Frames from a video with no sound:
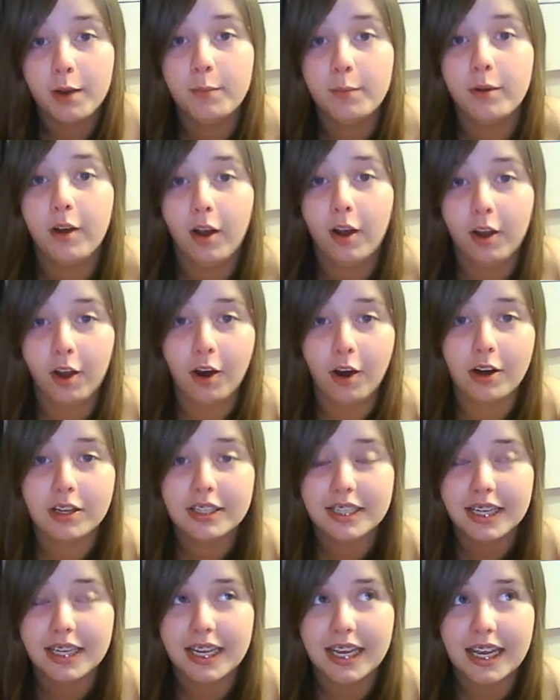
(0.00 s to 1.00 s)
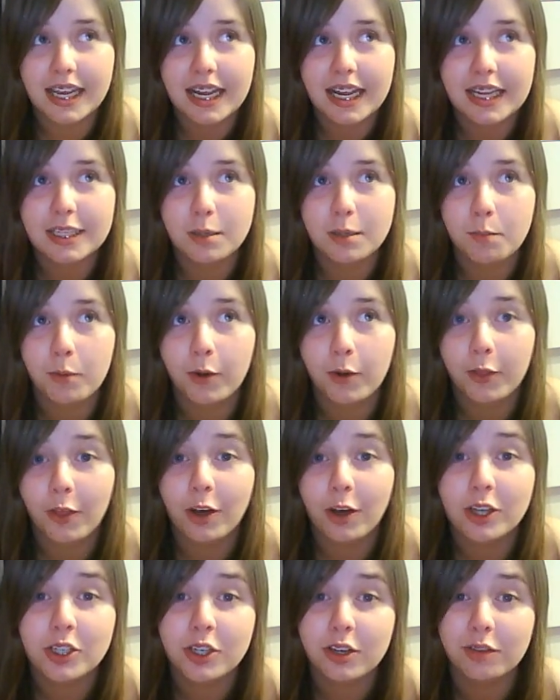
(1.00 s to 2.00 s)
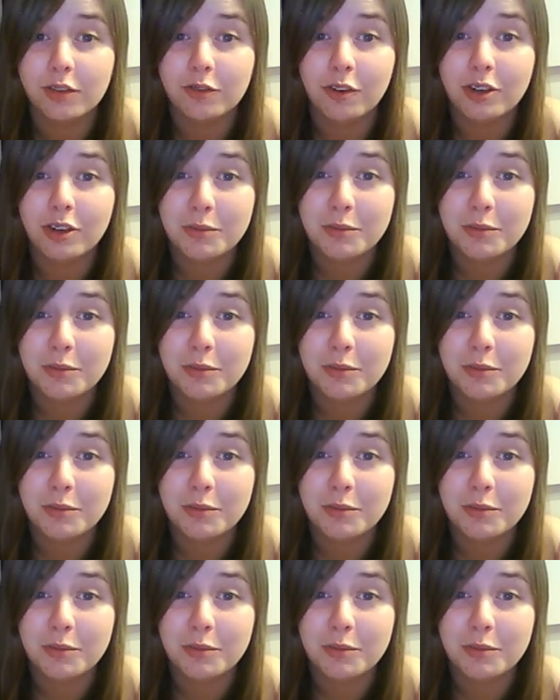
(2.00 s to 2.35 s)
book I got is a book that I shouldn't have got,